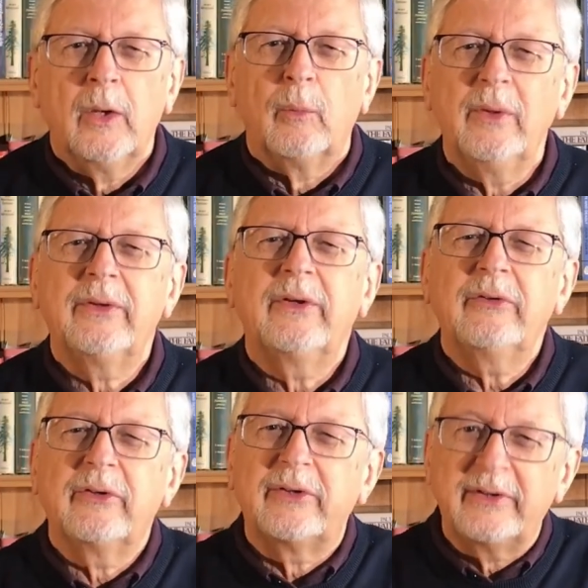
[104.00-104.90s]
Once
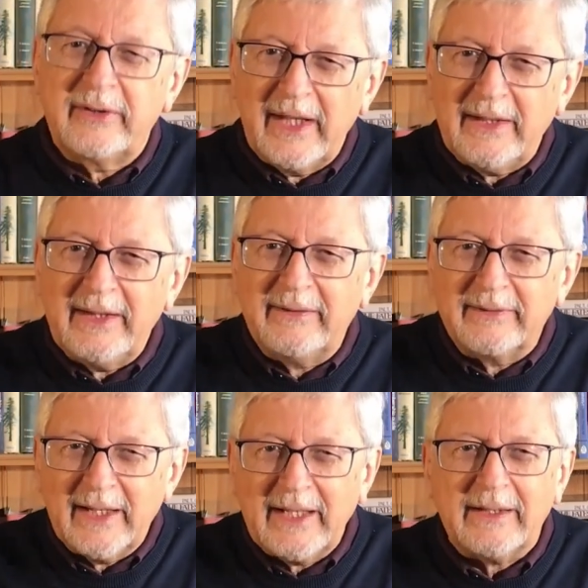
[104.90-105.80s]
such a steady
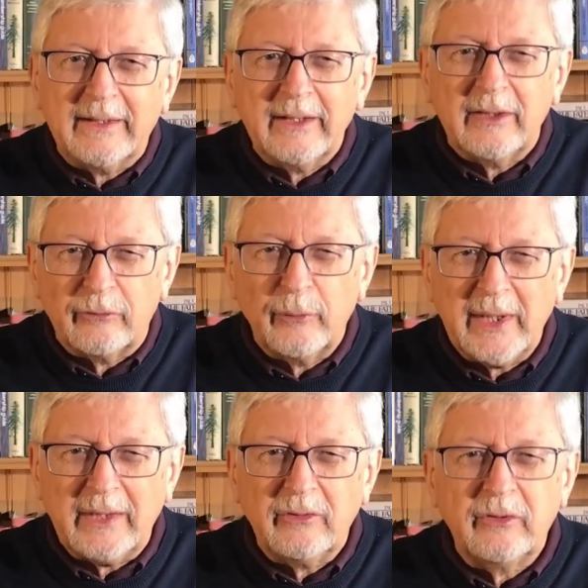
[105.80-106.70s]
state is
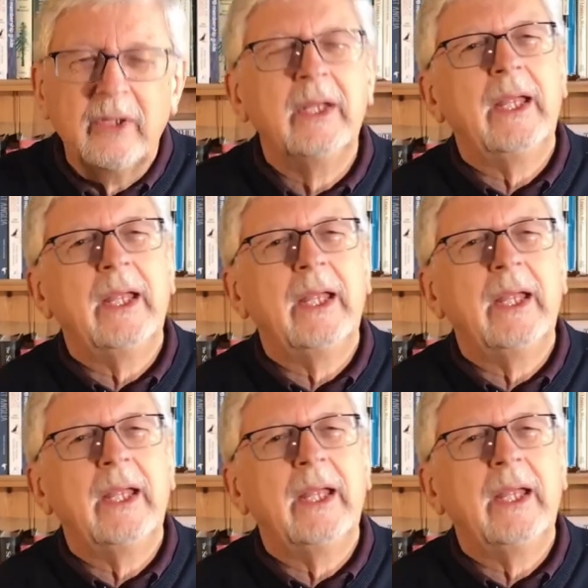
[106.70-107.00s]
reached,